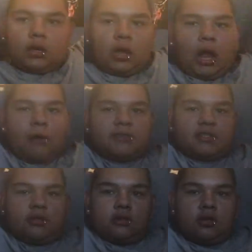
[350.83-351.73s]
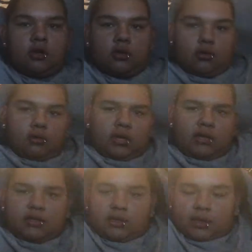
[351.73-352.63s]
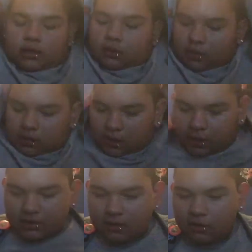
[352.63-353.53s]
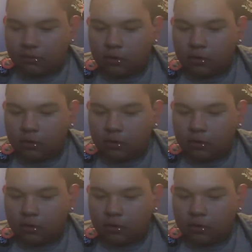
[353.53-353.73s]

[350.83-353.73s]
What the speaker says: Obviously, you don't have to like tell them.